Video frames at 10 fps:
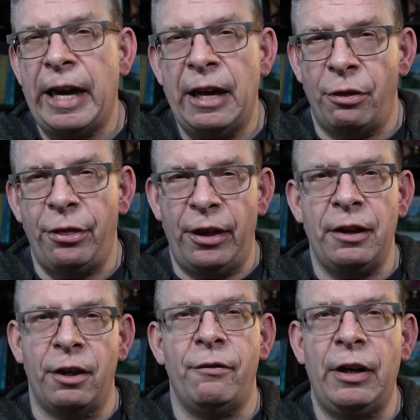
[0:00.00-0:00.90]
I can't
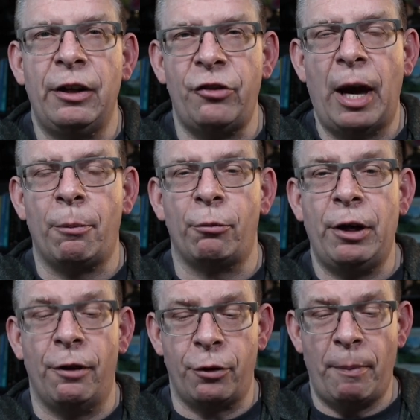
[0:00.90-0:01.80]
think of an example
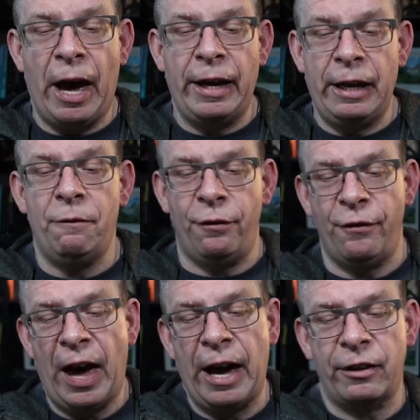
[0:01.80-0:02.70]
right off the bat. In
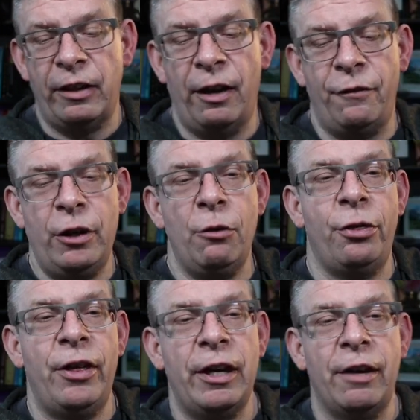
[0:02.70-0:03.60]
fact, if you
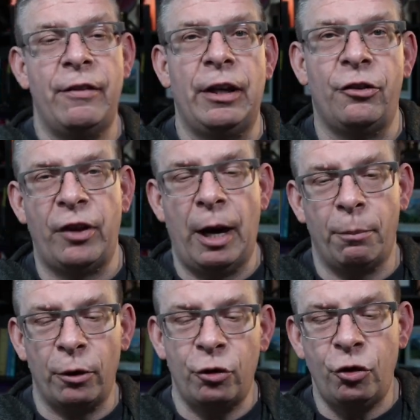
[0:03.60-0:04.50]
think of an
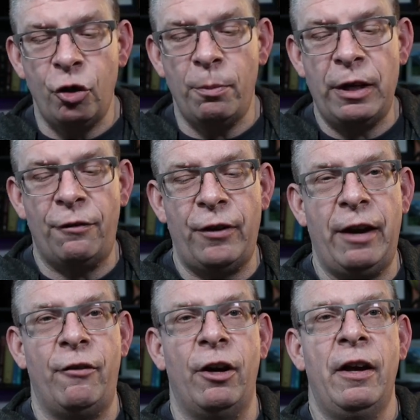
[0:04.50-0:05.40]
example, do me a
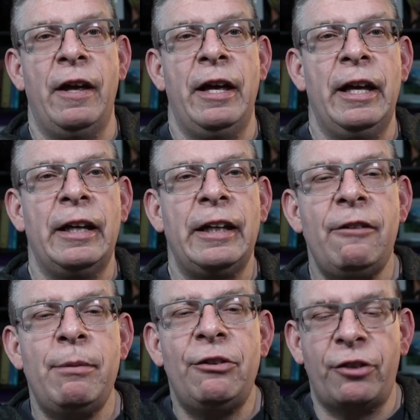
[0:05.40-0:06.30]
favor.
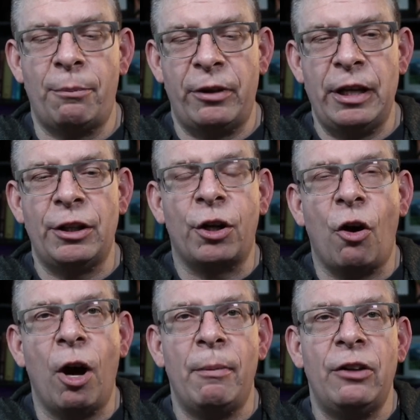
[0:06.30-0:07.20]
Leave me something in the
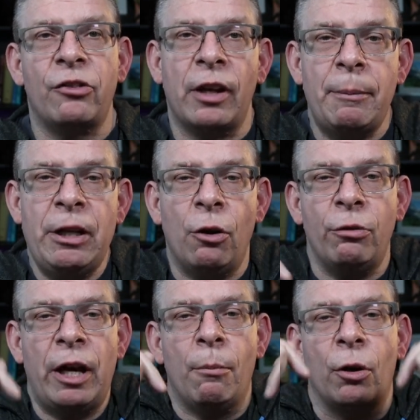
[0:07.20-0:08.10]
comments. Let me
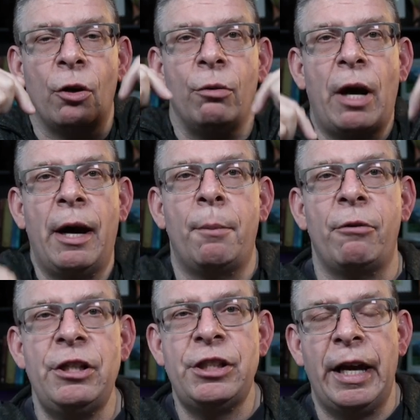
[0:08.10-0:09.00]
know down below. I'd
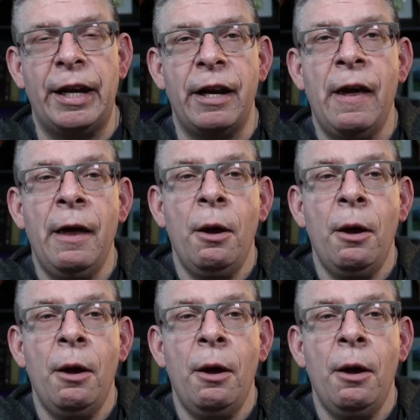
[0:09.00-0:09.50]
appreciate it.